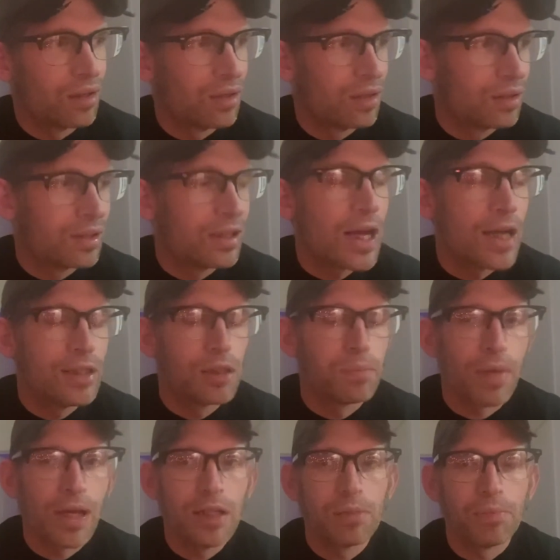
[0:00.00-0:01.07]
dead
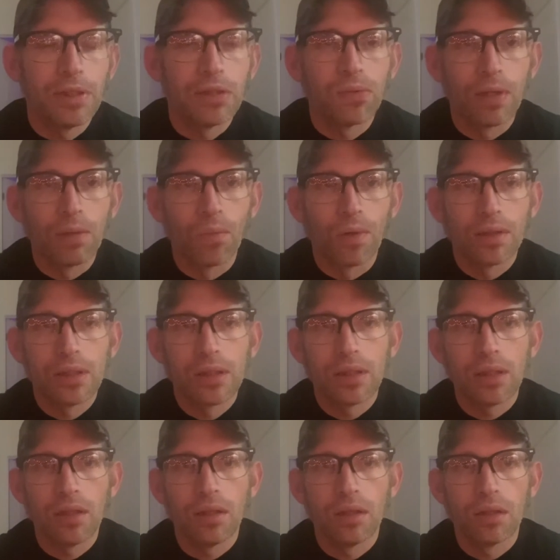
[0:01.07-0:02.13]
space between one
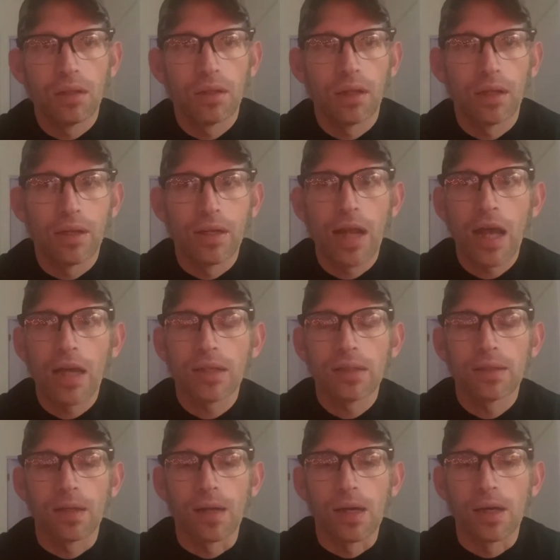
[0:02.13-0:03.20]
scene to the next.
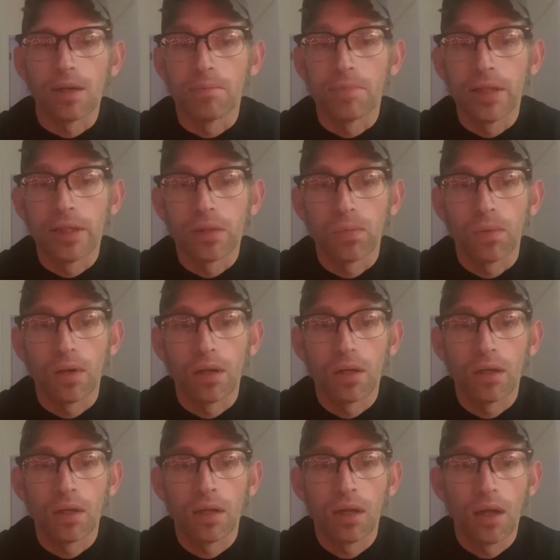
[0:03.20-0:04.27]
This
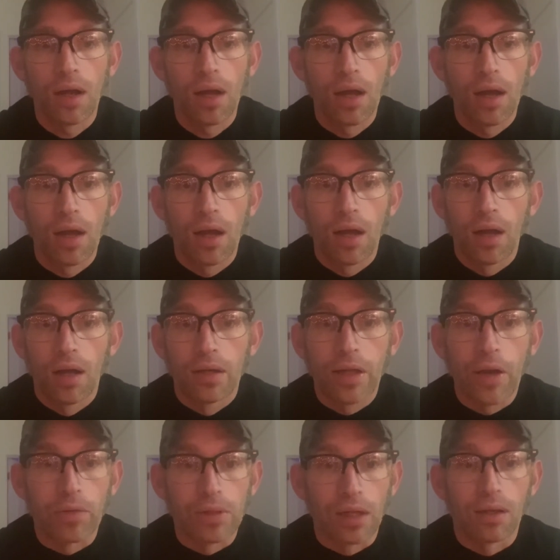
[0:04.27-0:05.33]
one, there
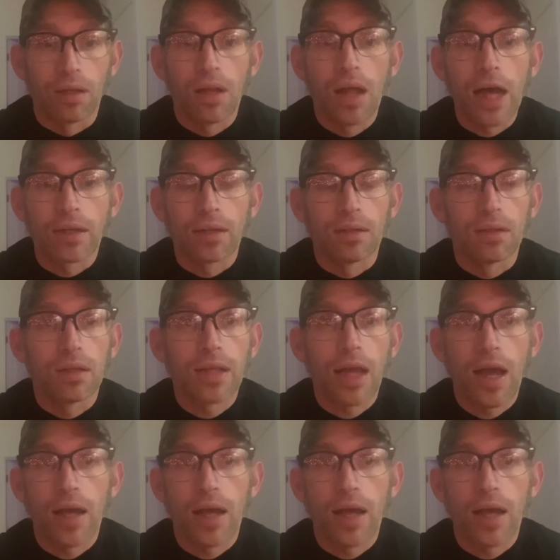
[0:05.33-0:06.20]
was a lot to look at